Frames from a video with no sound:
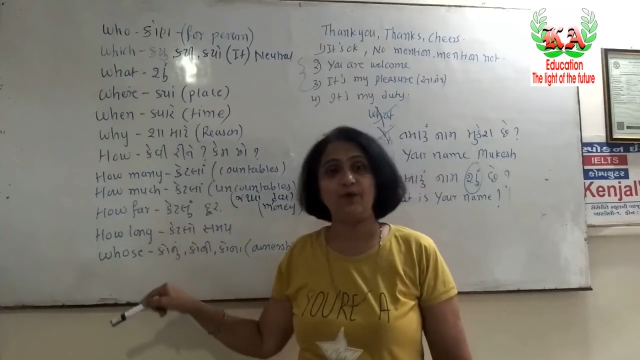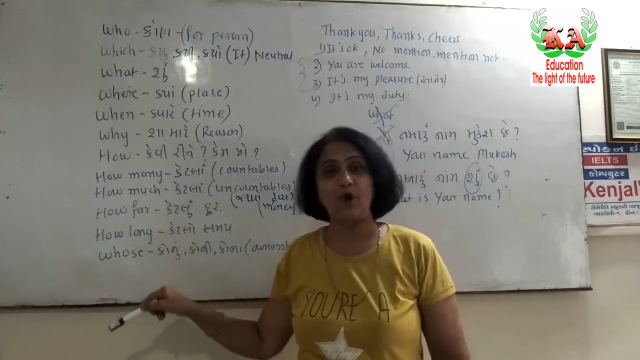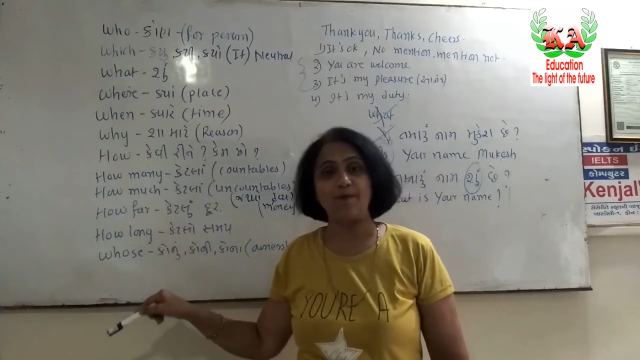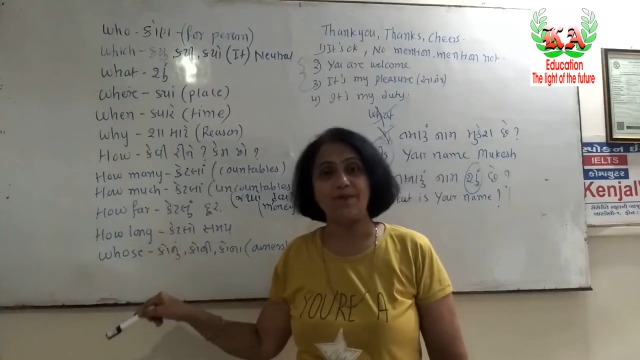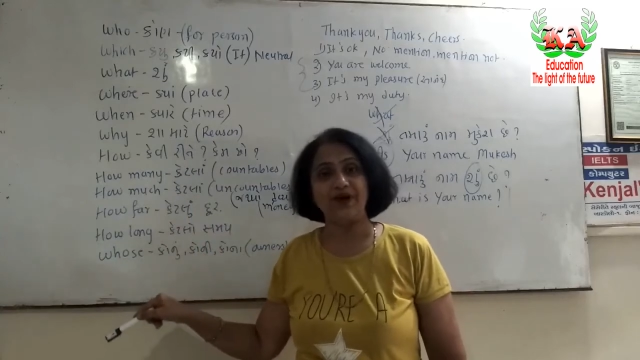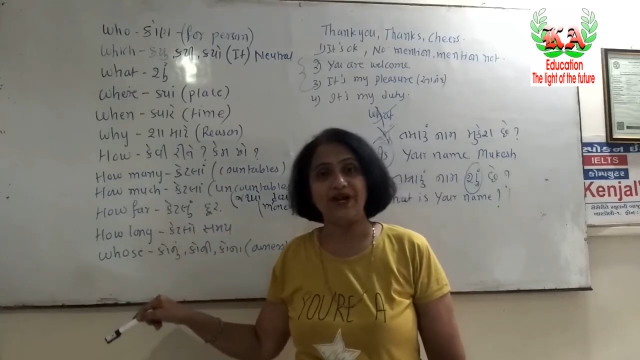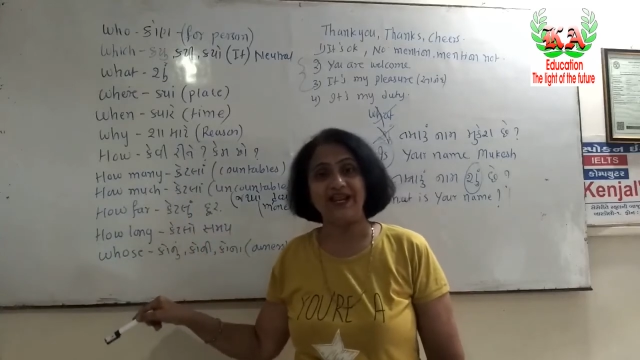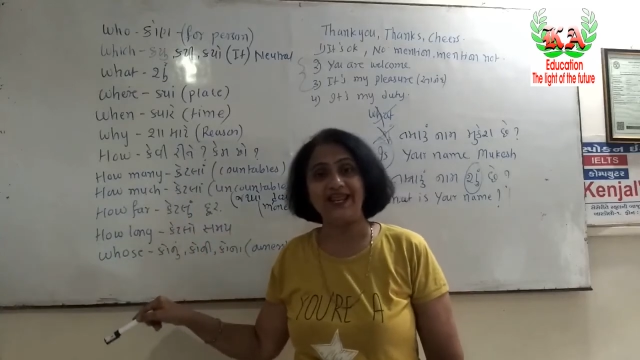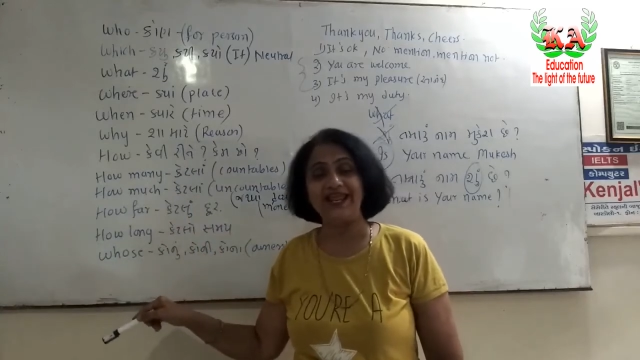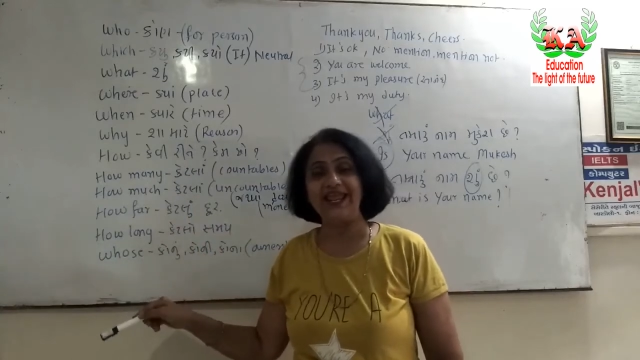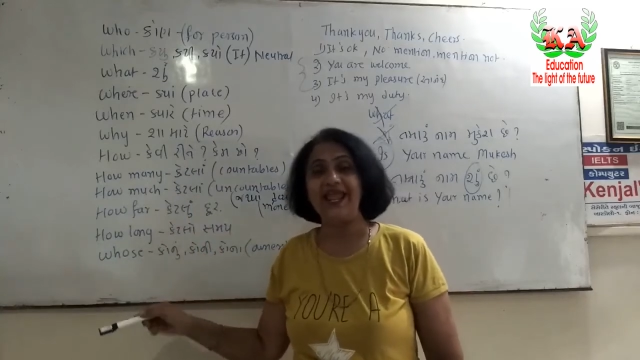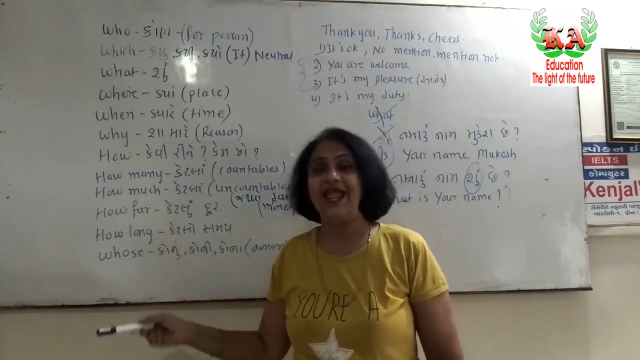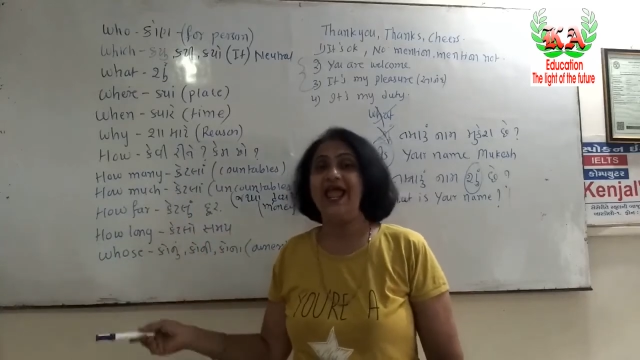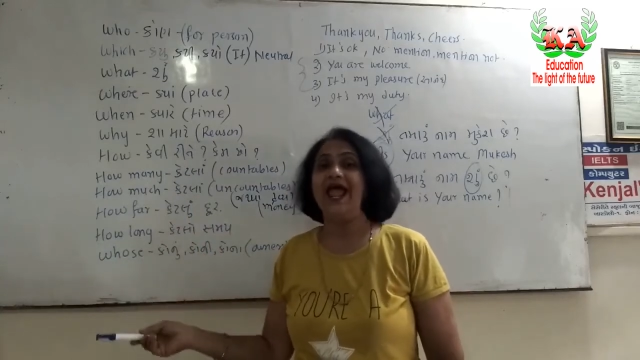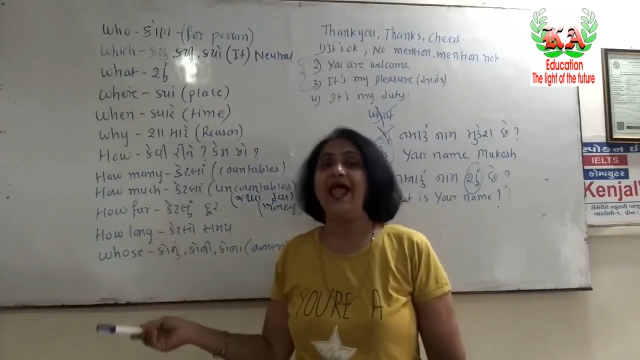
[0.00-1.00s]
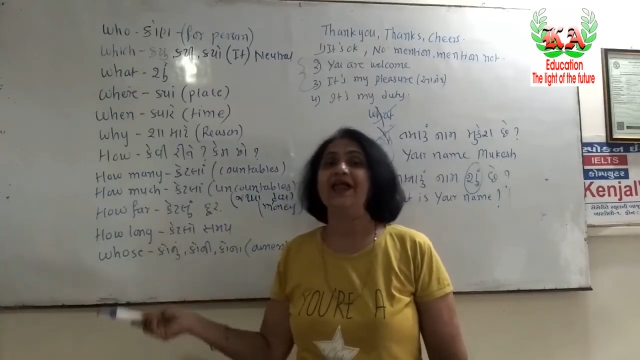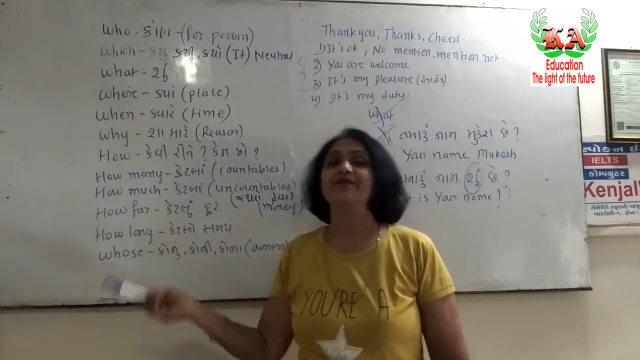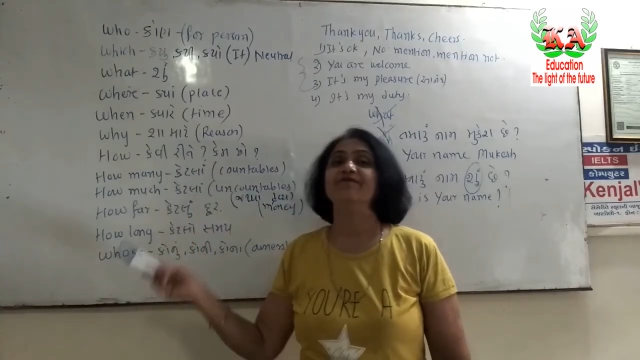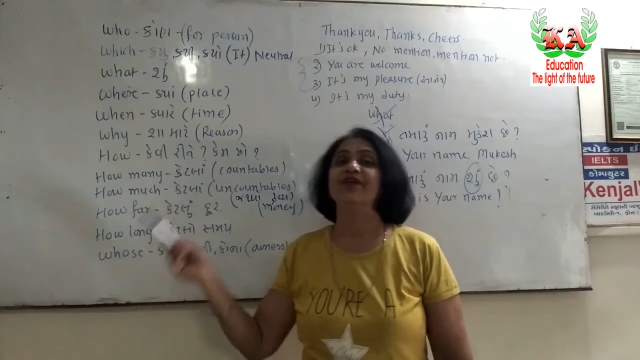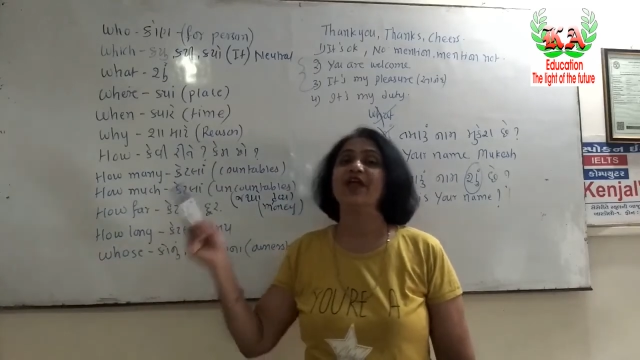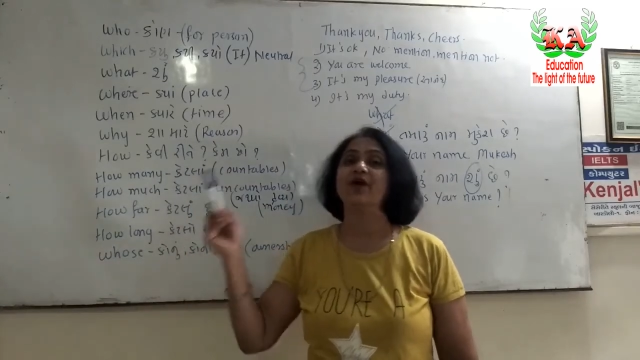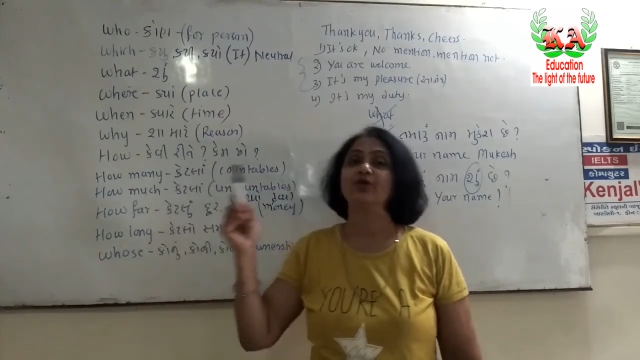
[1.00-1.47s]
properly, and
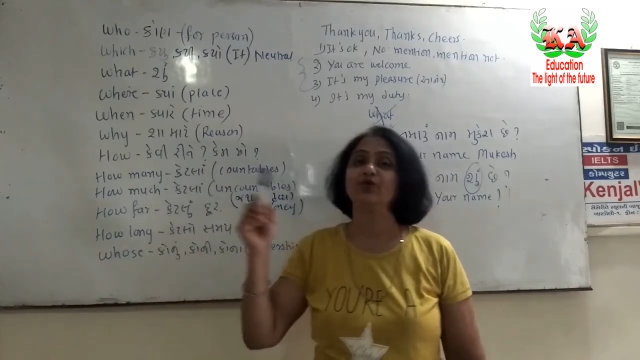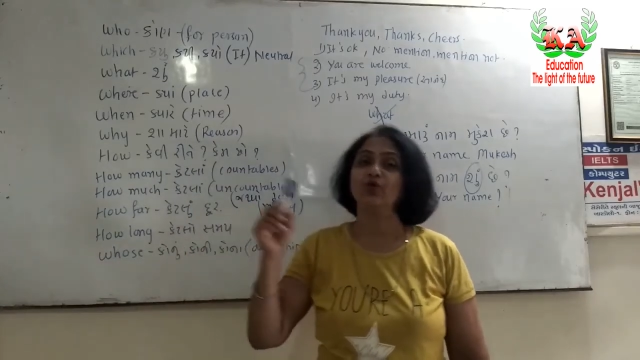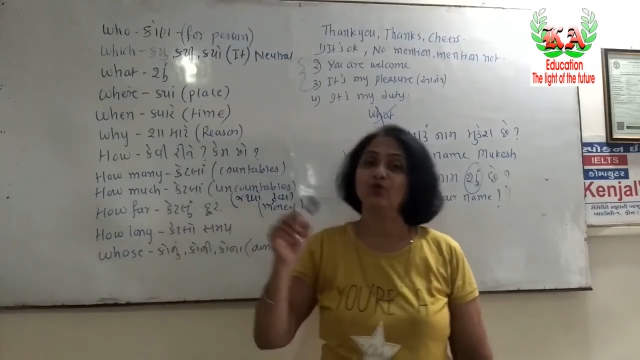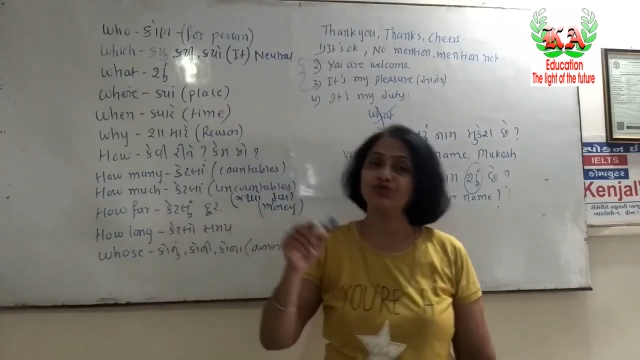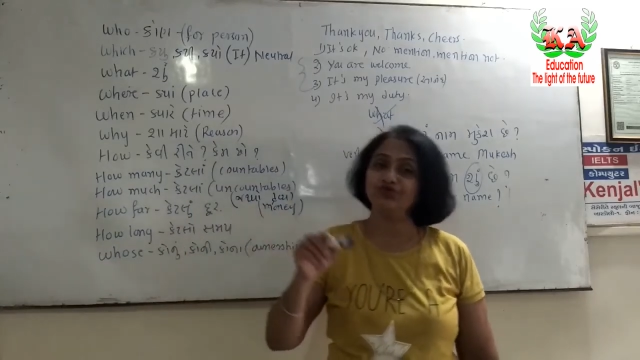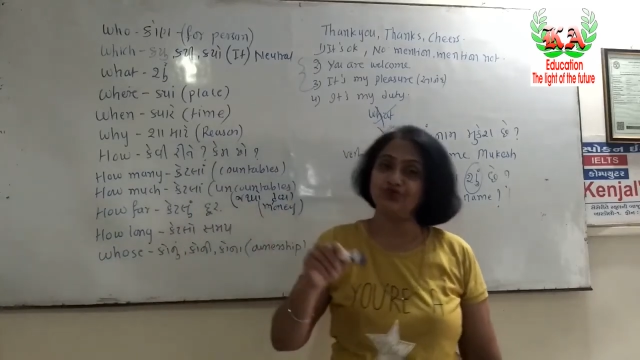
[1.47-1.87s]
we have to